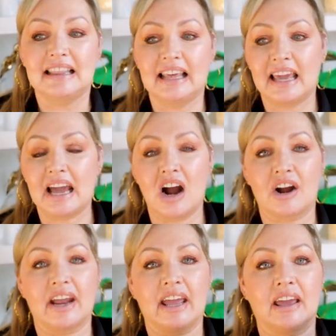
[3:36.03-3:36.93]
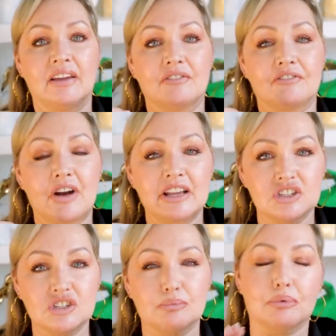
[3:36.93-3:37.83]
They are a
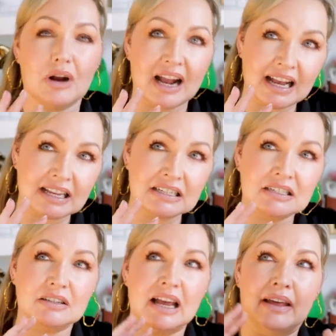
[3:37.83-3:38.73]
French brand.